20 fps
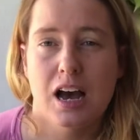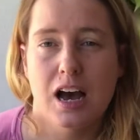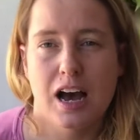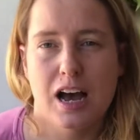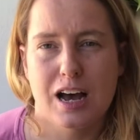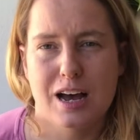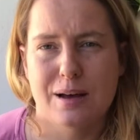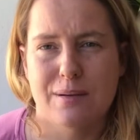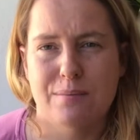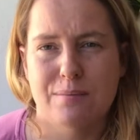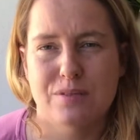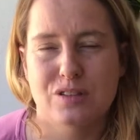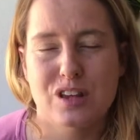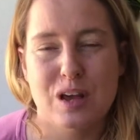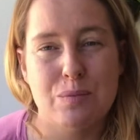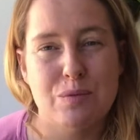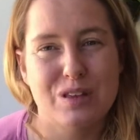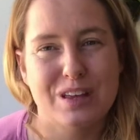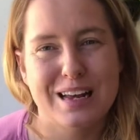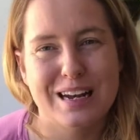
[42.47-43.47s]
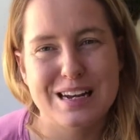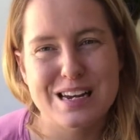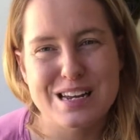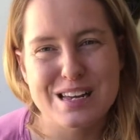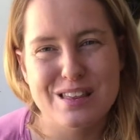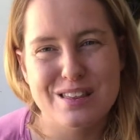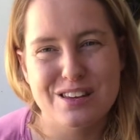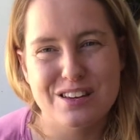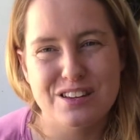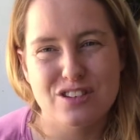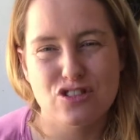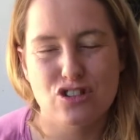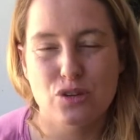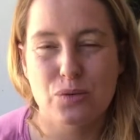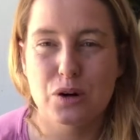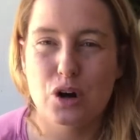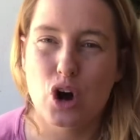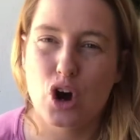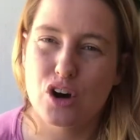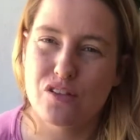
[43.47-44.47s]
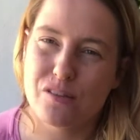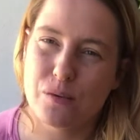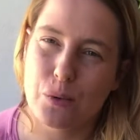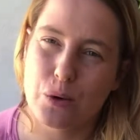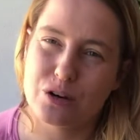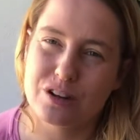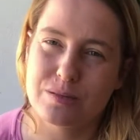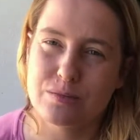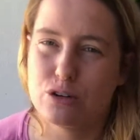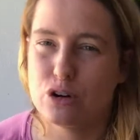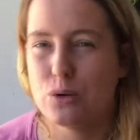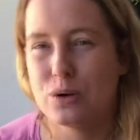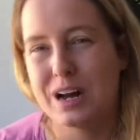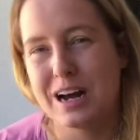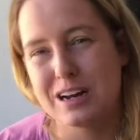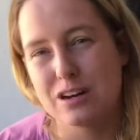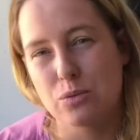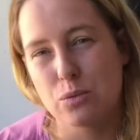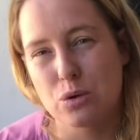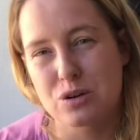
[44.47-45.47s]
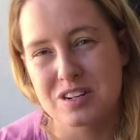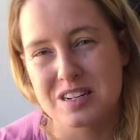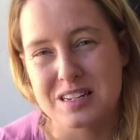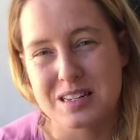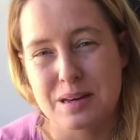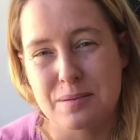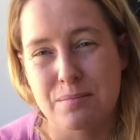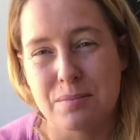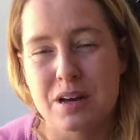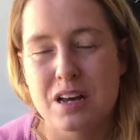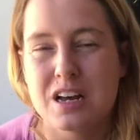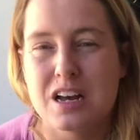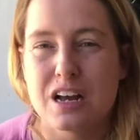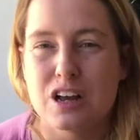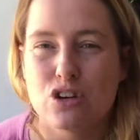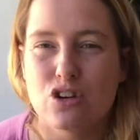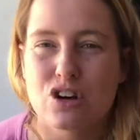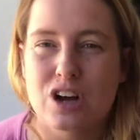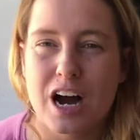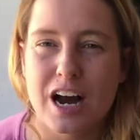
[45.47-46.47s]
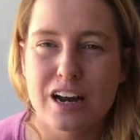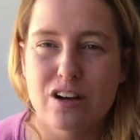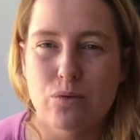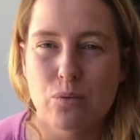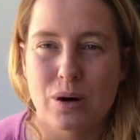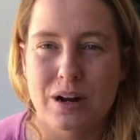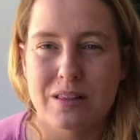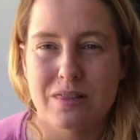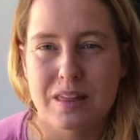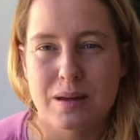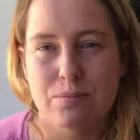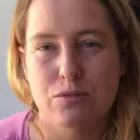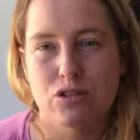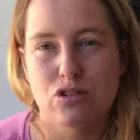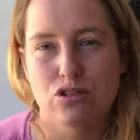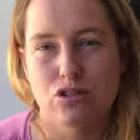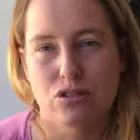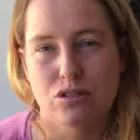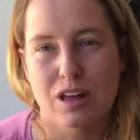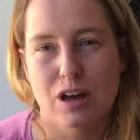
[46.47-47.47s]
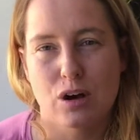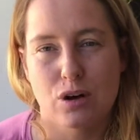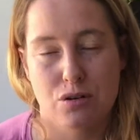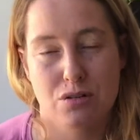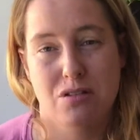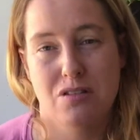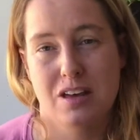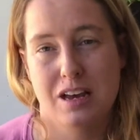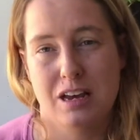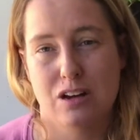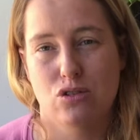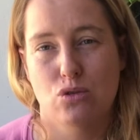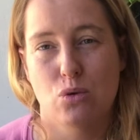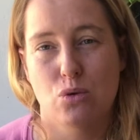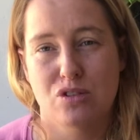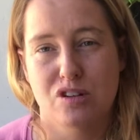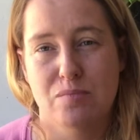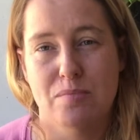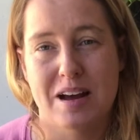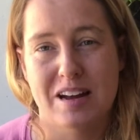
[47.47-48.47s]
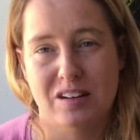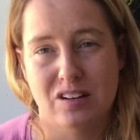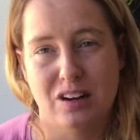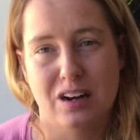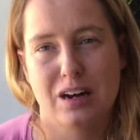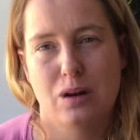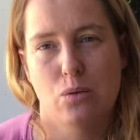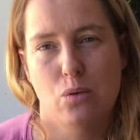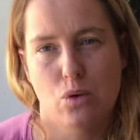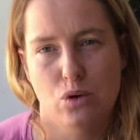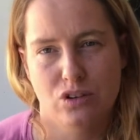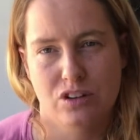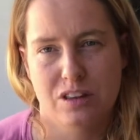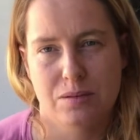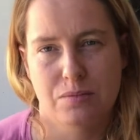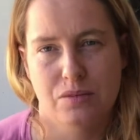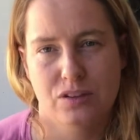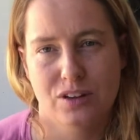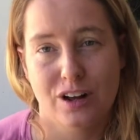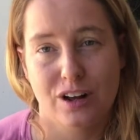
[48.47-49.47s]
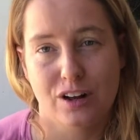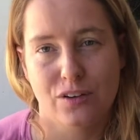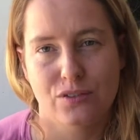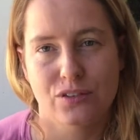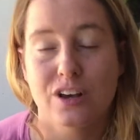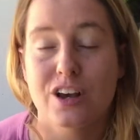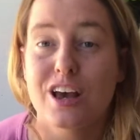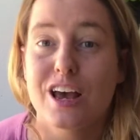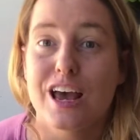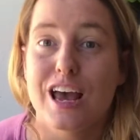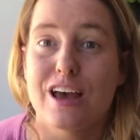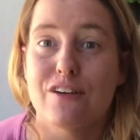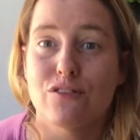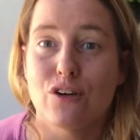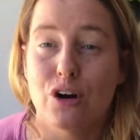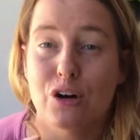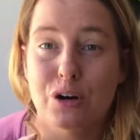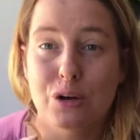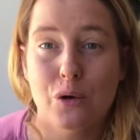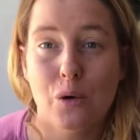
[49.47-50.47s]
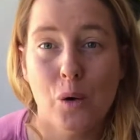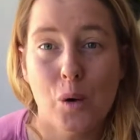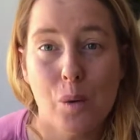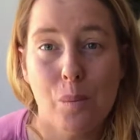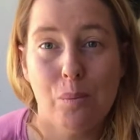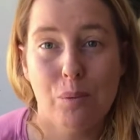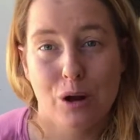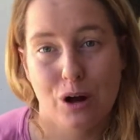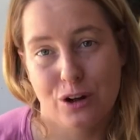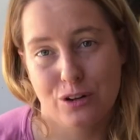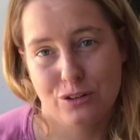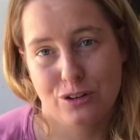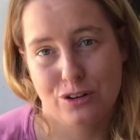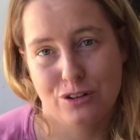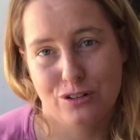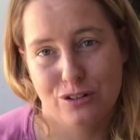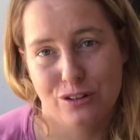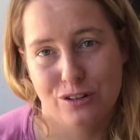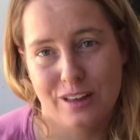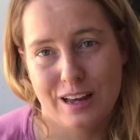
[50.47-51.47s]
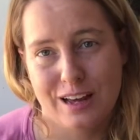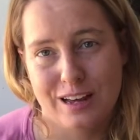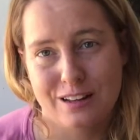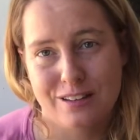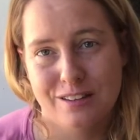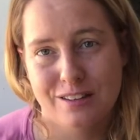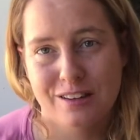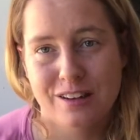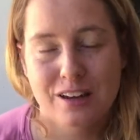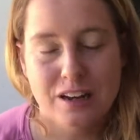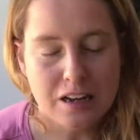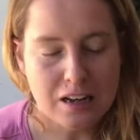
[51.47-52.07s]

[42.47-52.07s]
Same with caletheas, you don't want to overwater them, you don't want to underwater them. You kind of want them to do their own thing and to automatically water themselves. If only all plants could do that.